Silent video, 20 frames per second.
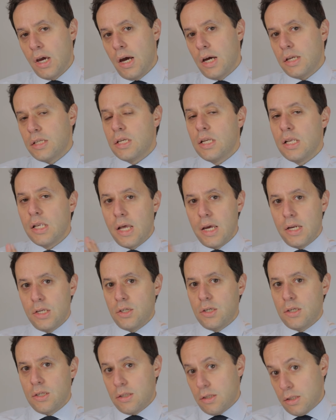at a
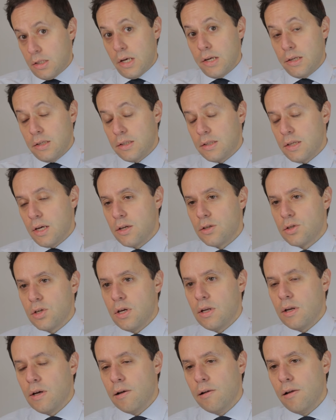later stage
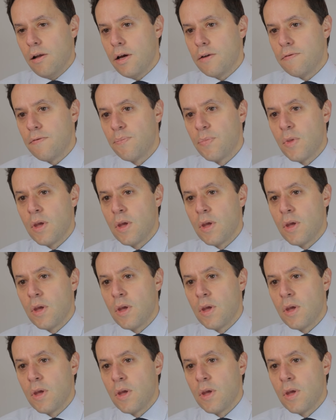in our life.